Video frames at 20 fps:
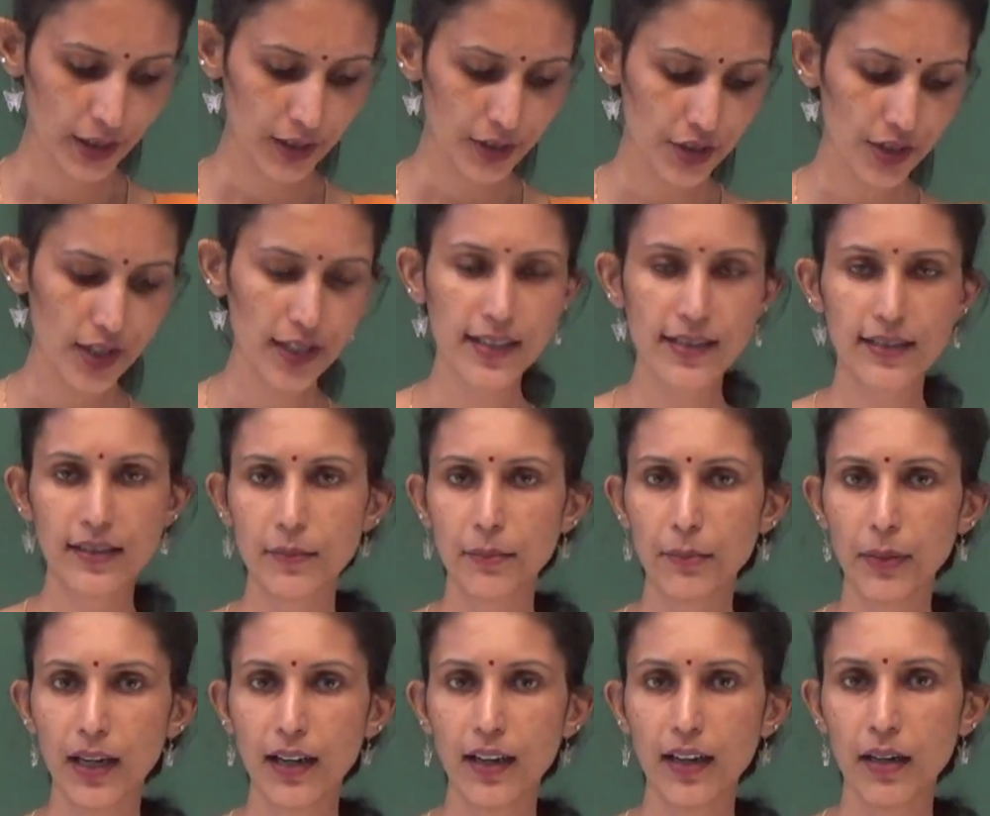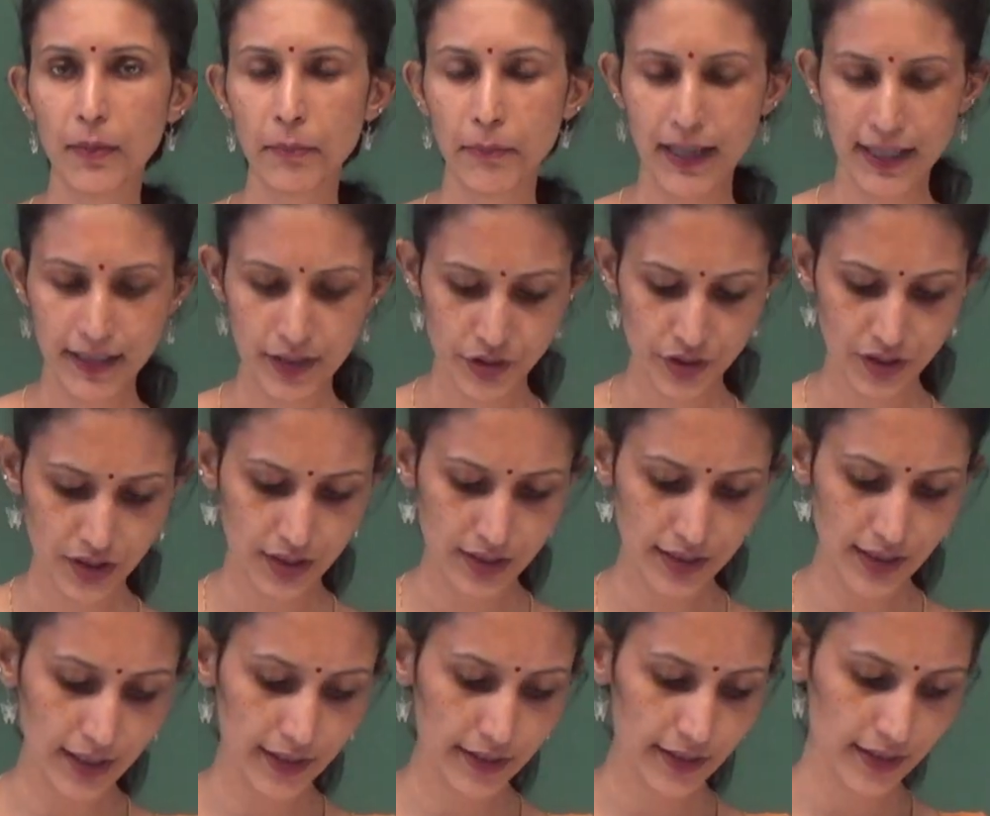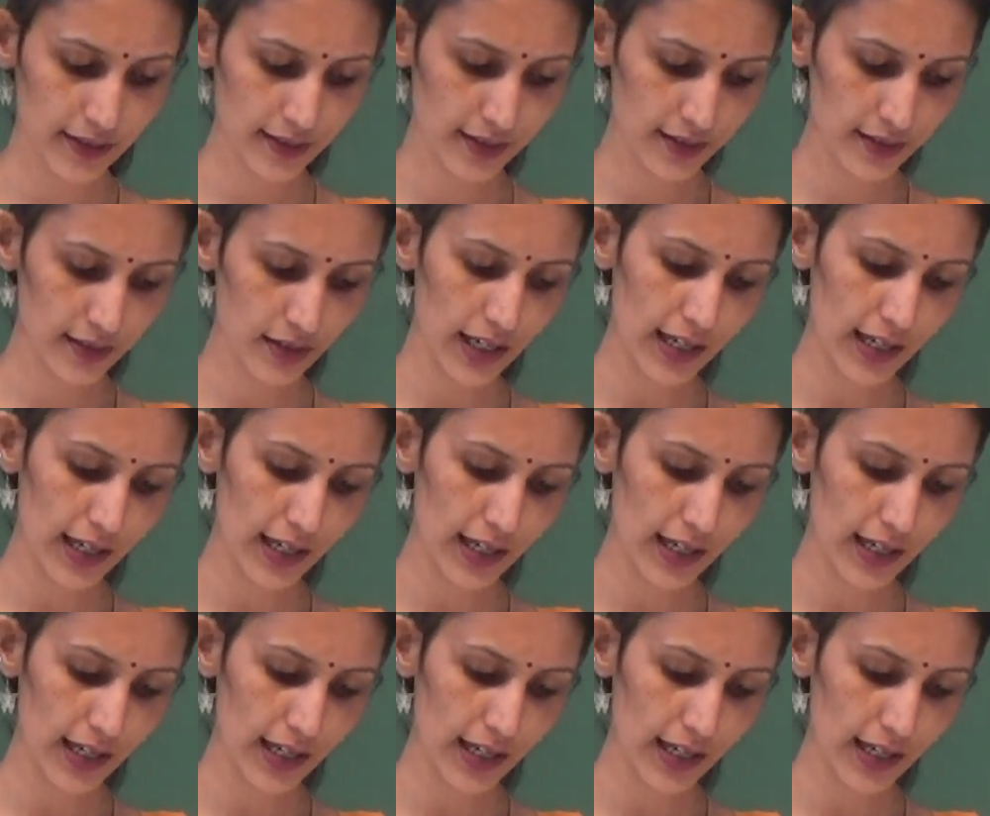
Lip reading: She is the managing director